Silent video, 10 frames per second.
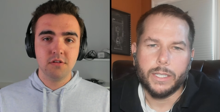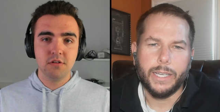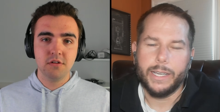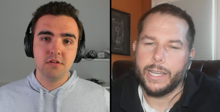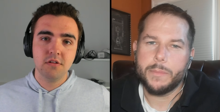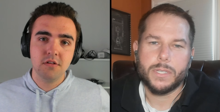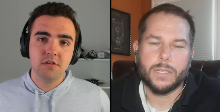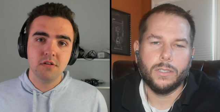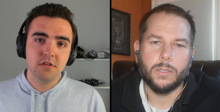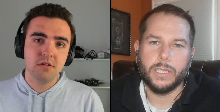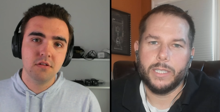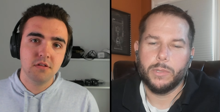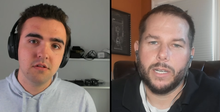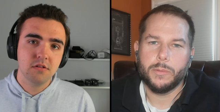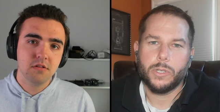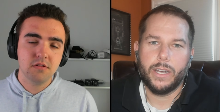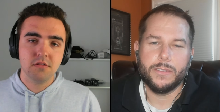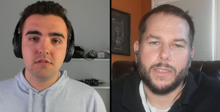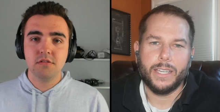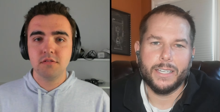Speaker 1: Yeah, absolutely. What I'm trying
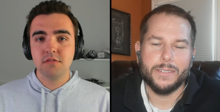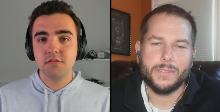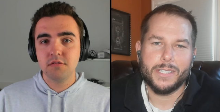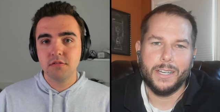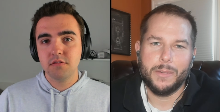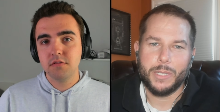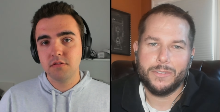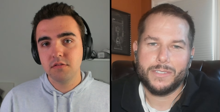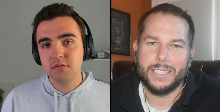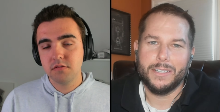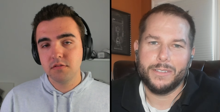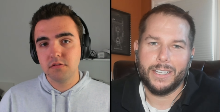to think is you've seen the